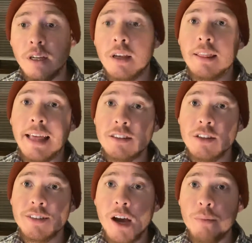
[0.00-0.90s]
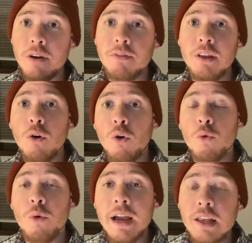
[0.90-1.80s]
that's on top of the
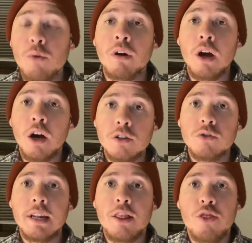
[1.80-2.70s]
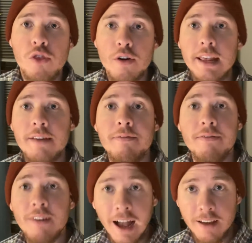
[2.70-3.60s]
already
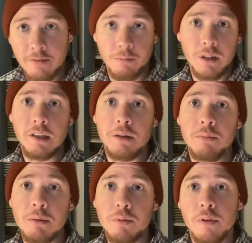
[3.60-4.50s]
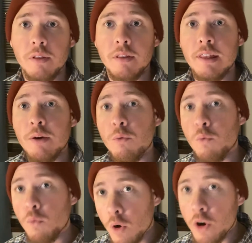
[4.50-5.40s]
135 million people that
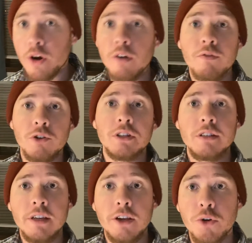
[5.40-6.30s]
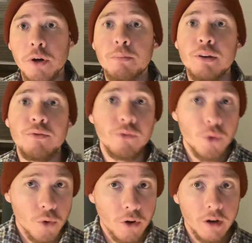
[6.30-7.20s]
were food insecure
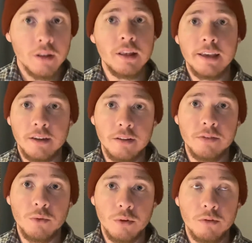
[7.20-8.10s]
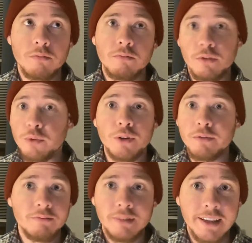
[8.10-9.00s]
before the end of
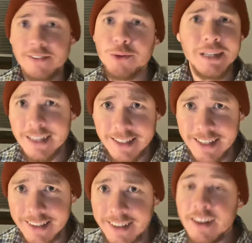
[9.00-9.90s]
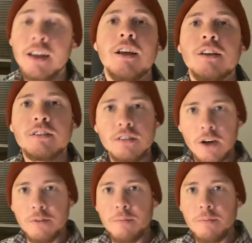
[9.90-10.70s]
2019. So,